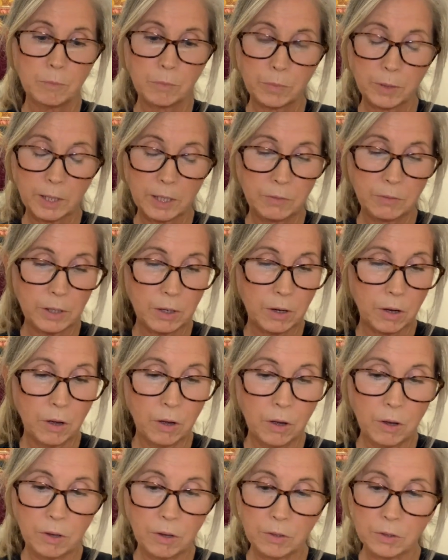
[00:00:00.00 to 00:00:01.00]
giving
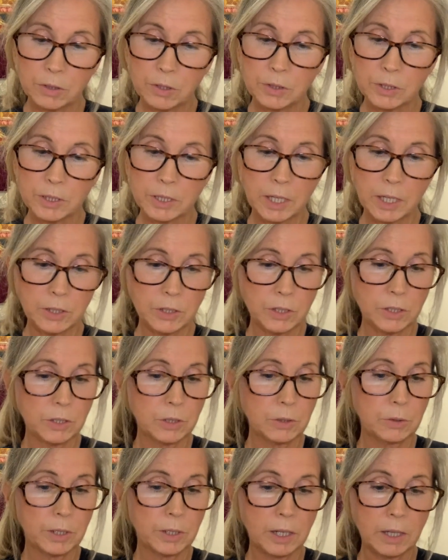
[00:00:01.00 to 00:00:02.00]
all your attention
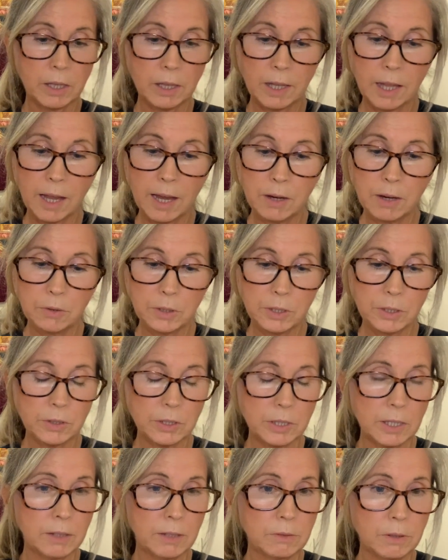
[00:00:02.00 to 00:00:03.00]
to it, allowing
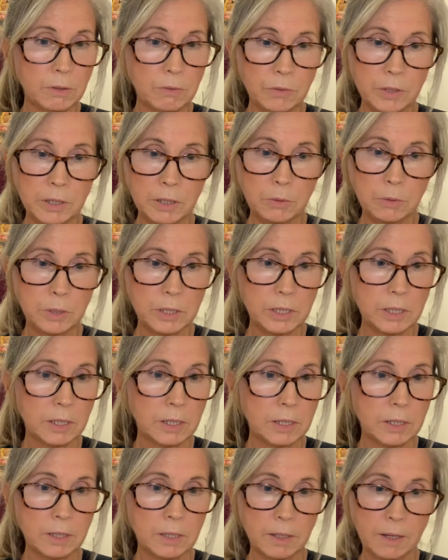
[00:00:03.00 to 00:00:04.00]
yourself to feel what's
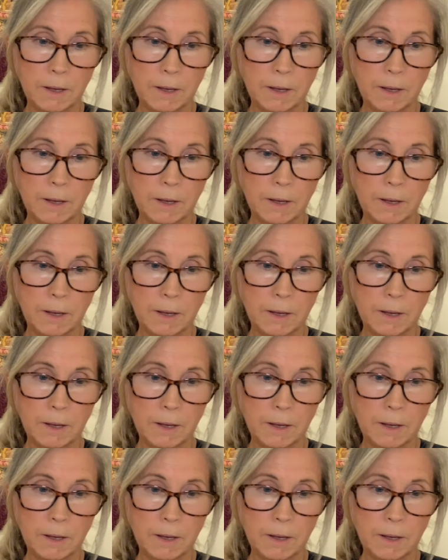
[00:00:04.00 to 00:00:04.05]
here,